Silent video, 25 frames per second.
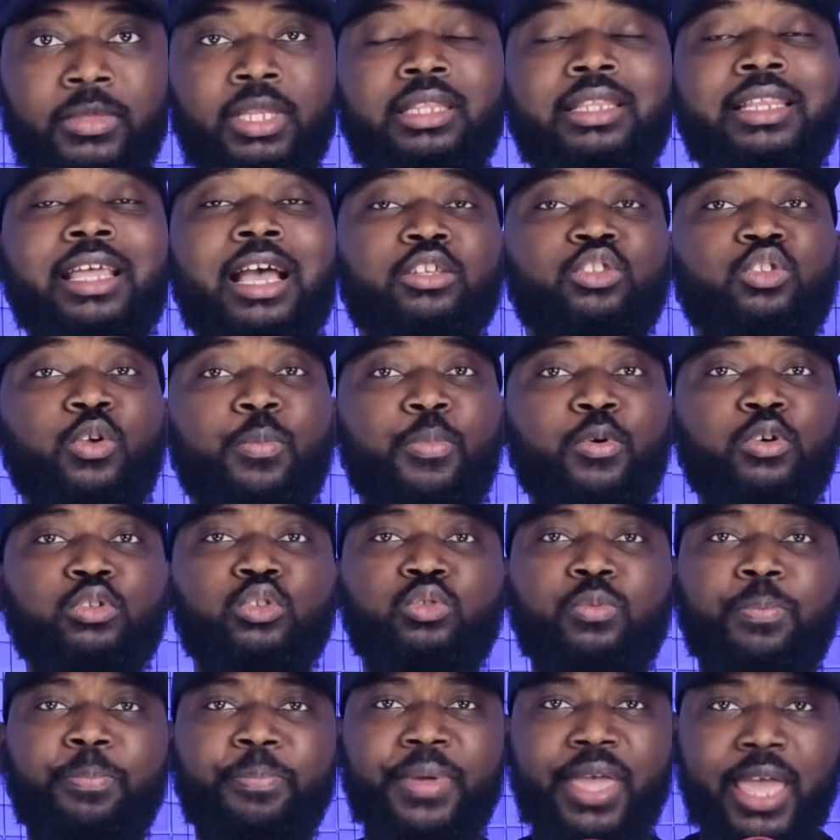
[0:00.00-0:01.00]
they are
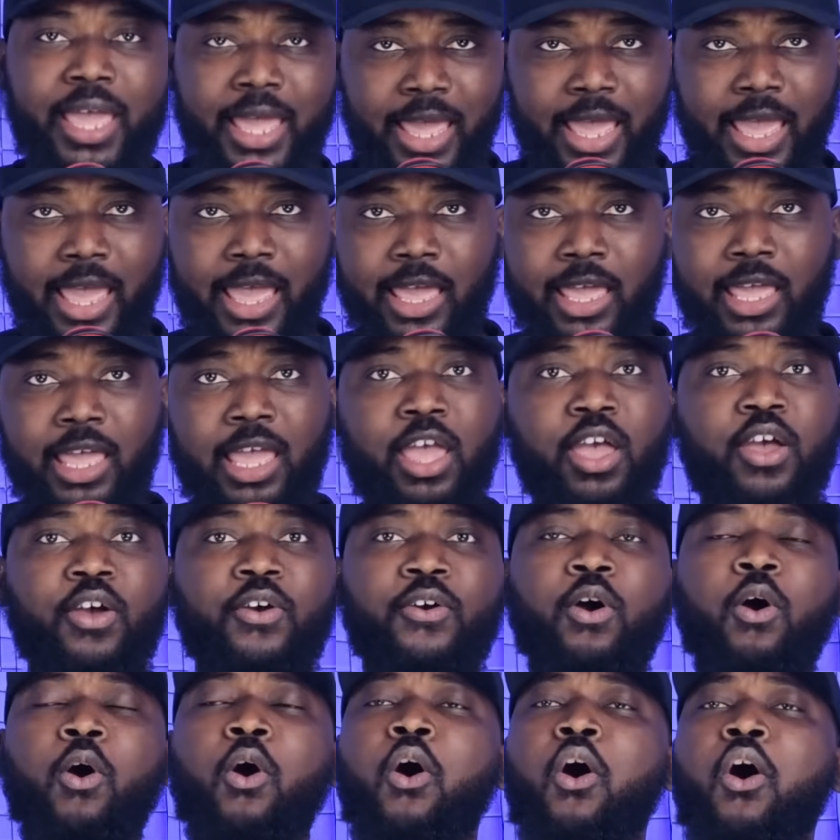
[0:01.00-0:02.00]
supposed to pay her
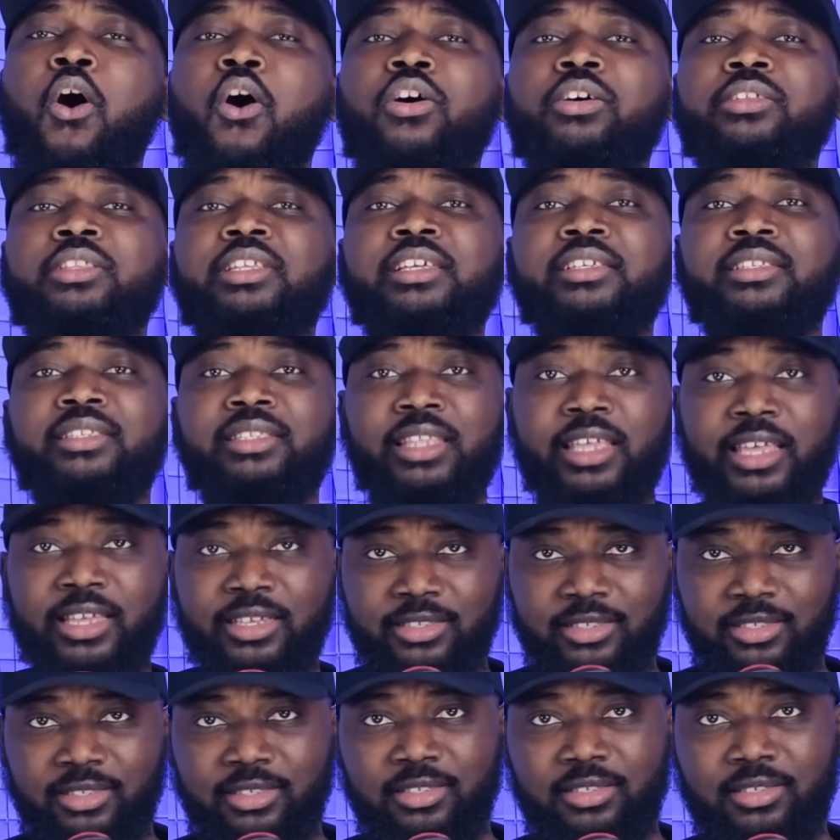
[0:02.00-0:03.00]
all these
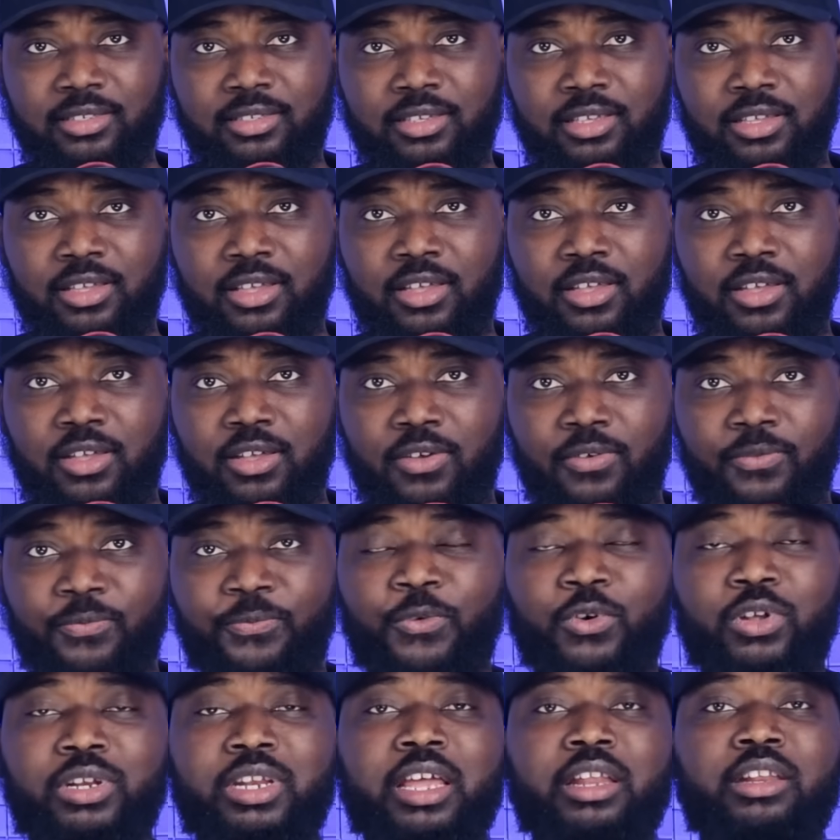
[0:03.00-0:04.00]
things
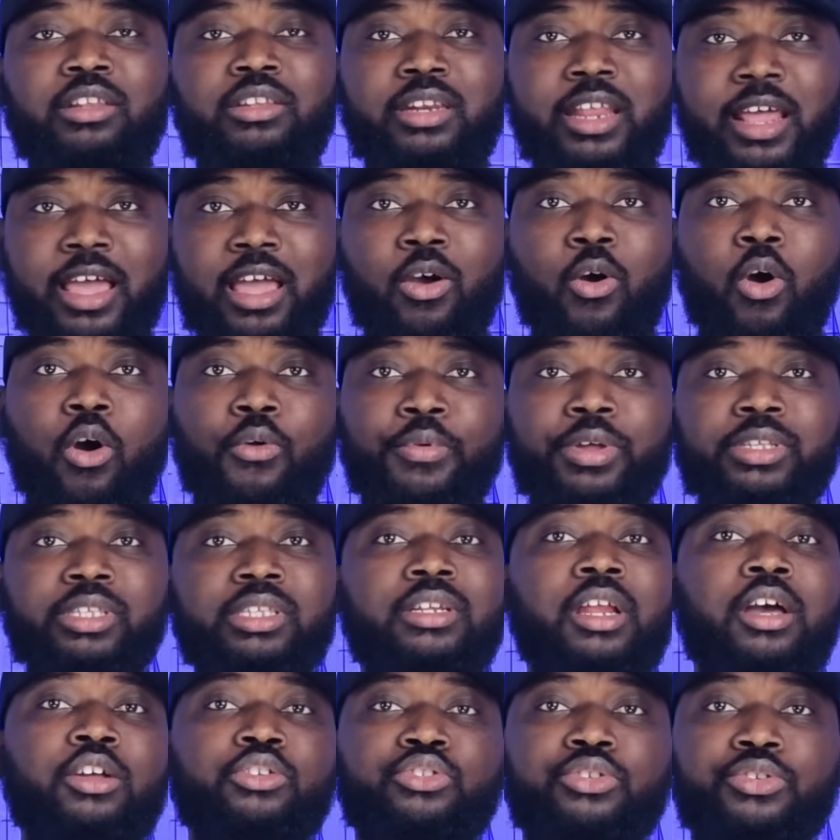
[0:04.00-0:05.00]
for the
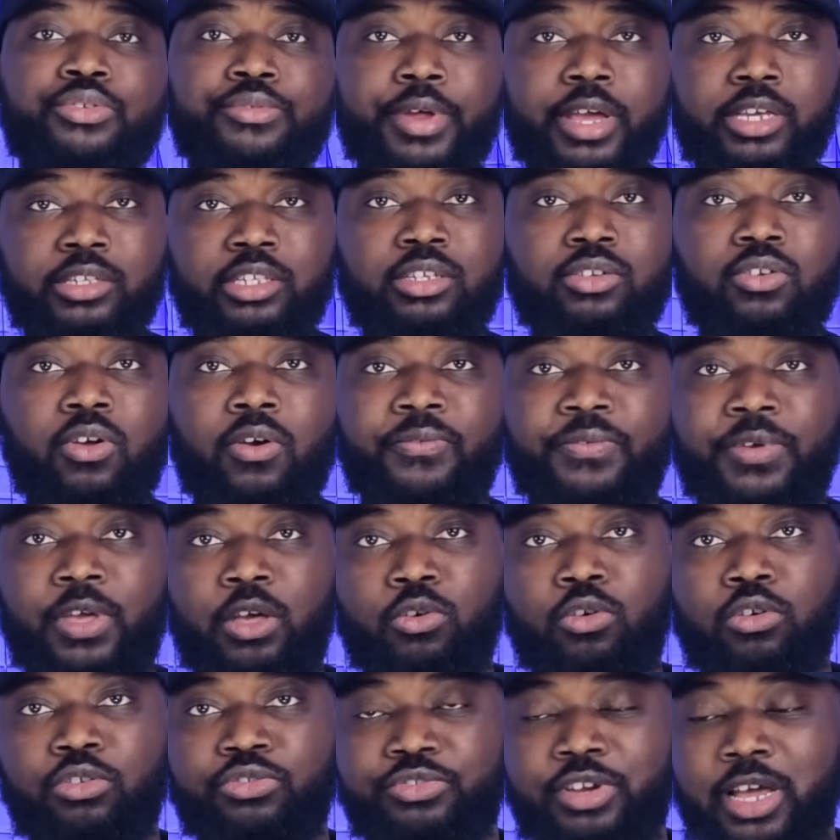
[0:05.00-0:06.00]
original duration of her
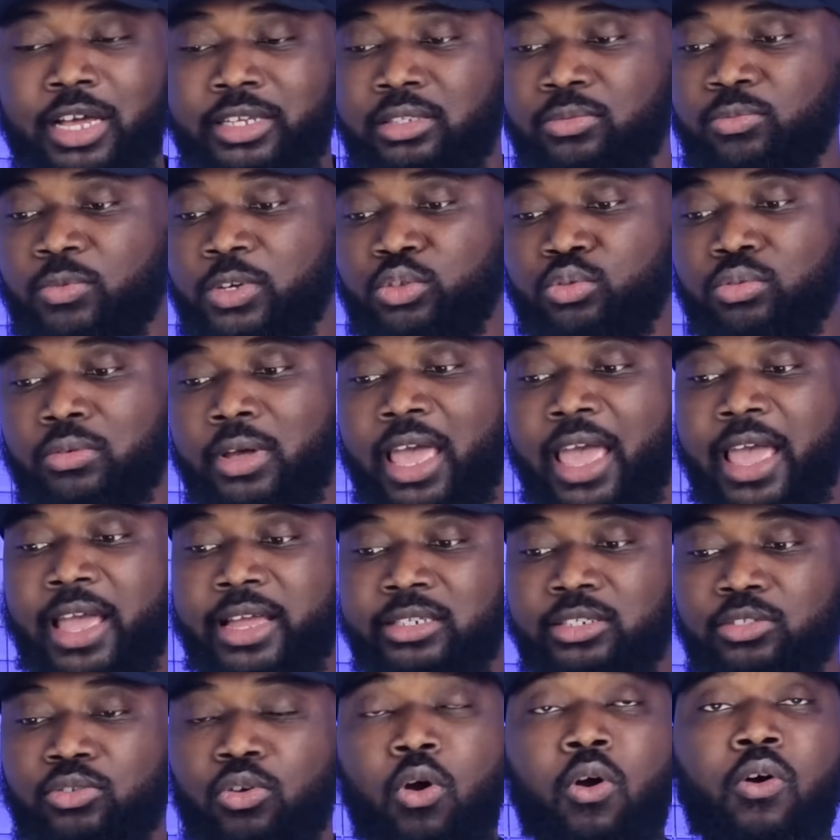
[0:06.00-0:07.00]
contract, which will
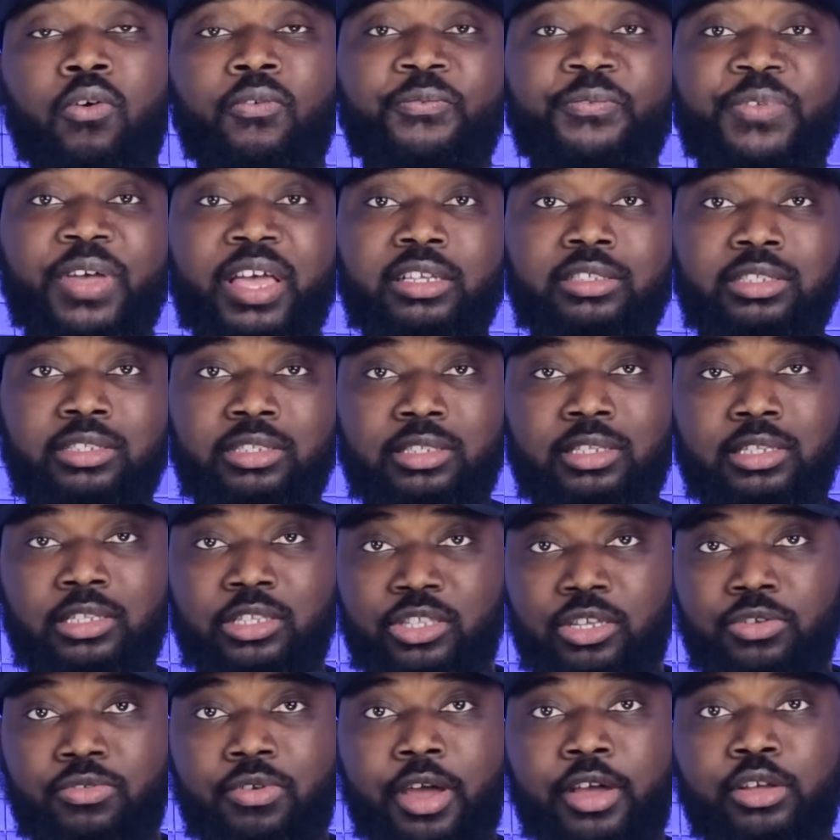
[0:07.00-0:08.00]
end on 1st
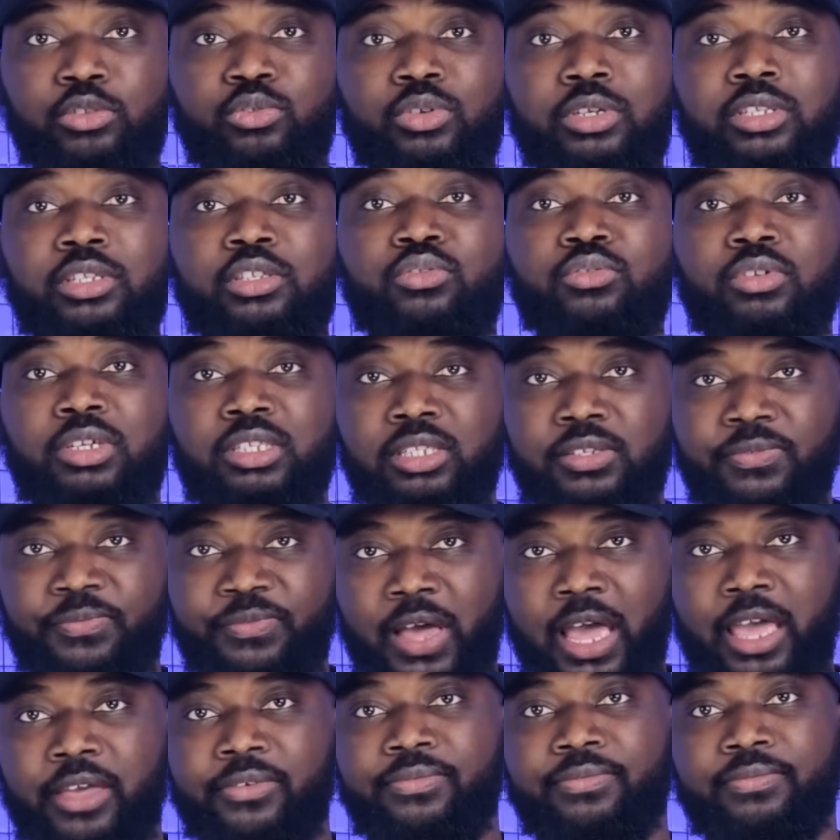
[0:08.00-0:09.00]
January
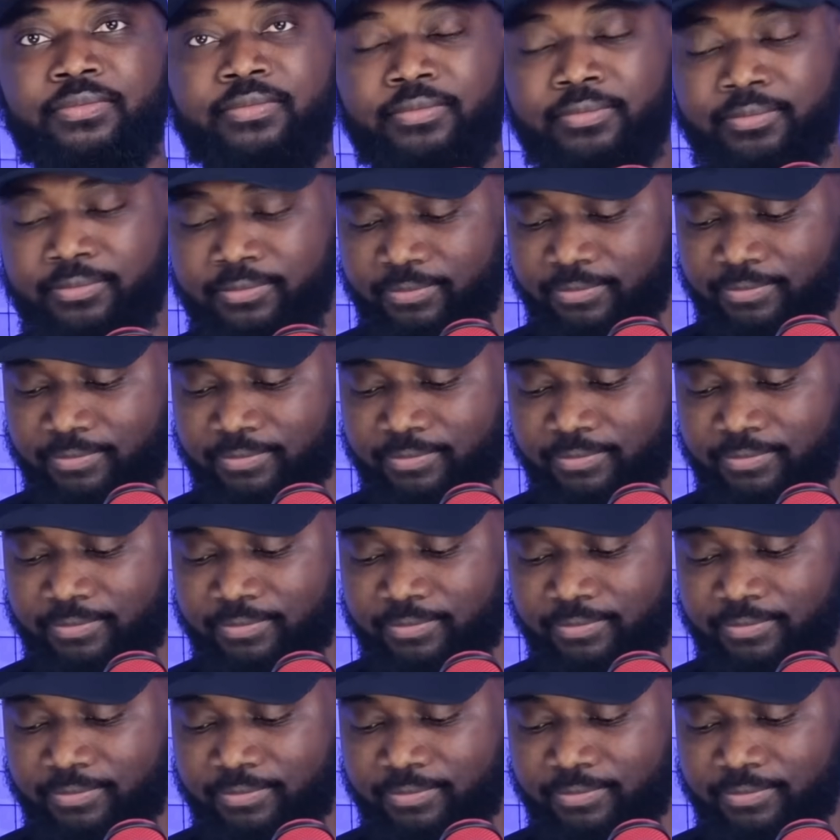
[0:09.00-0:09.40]
2025.